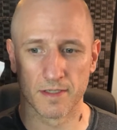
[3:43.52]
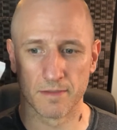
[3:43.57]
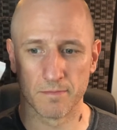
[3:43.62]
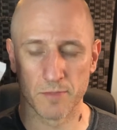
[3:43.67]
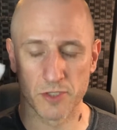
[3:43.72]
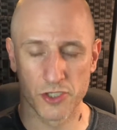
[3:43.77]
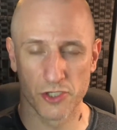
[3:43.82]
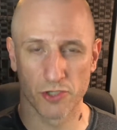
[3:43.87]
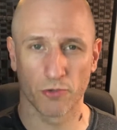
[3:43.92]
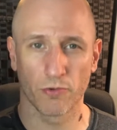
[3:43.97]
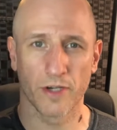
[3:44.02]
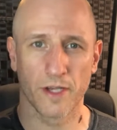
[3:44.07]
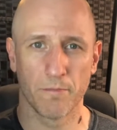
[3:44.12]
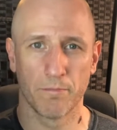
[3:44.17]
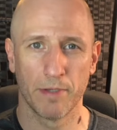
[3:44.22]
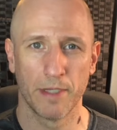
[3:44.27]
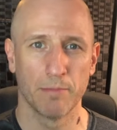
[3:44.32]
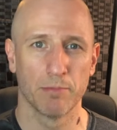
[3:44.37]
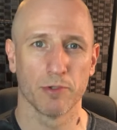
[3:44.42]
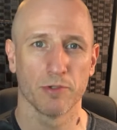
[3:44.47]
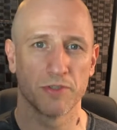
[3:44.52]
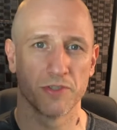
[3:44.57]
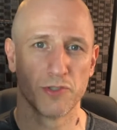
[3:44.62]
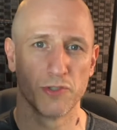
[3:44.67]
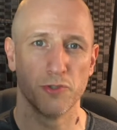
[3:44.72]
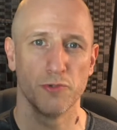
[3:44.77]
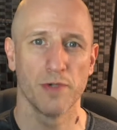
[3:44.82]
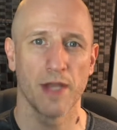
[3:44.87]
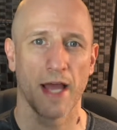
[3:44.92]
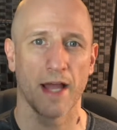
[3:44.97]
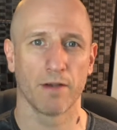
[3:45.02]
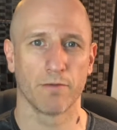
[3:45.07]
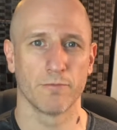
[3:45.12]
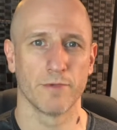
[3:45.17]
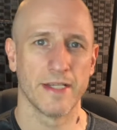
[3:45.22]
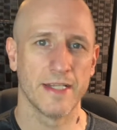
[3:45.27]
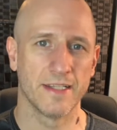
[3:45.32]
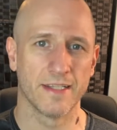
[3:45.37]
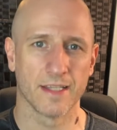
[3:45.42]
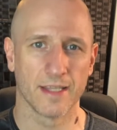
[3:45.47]
majority of people do not
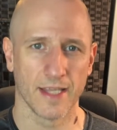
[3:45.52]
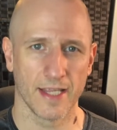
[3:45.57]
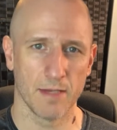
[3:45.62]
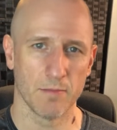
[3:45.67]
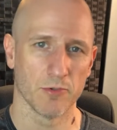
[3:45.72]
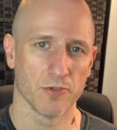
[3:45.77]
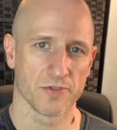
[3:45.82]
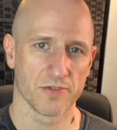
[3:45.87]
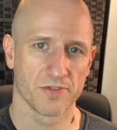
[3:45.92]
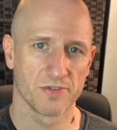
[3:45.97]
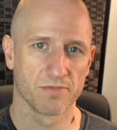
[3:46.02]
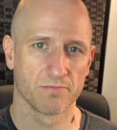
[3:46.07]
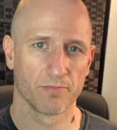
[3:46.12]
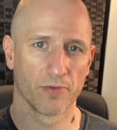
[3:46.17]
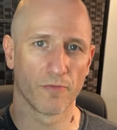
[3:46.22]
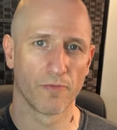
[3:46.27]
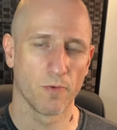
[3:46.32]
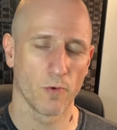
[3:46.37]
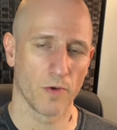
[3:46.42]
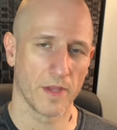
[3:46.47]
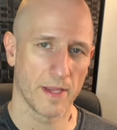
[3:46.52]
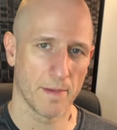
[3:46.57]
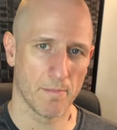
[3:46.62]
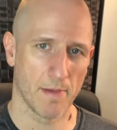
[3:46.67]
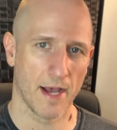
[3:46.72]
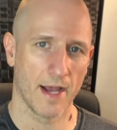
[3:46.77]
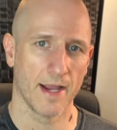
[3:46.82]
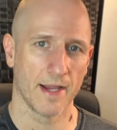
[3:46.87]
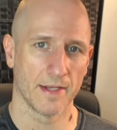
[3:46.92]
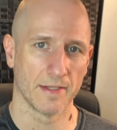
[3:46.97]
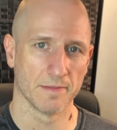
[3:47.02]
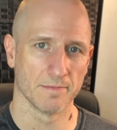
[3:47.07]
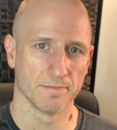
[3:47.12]
read the labels before they buy.